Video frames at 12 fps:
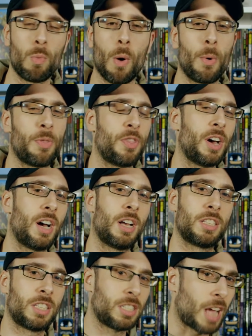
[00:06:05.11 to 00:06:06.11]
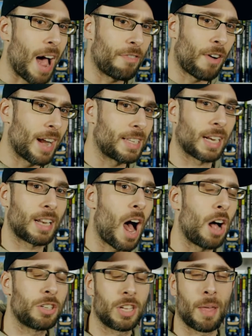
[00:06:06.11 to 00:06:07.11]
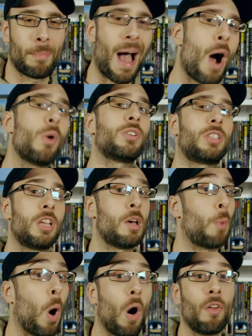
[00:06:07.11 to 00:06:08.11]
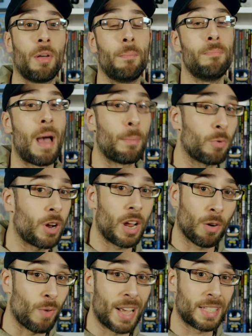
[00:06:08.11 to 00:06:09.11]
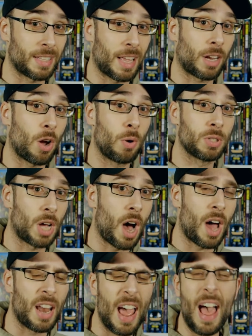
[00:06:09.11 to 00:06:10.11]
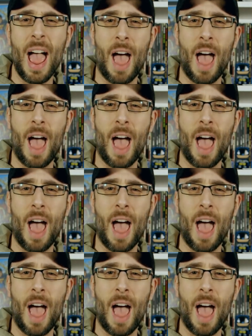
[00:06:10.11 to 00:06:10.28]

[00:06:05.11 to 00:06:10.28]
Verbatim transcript: What with the sci-fi technology that powers him, all the memory erasing that goes on,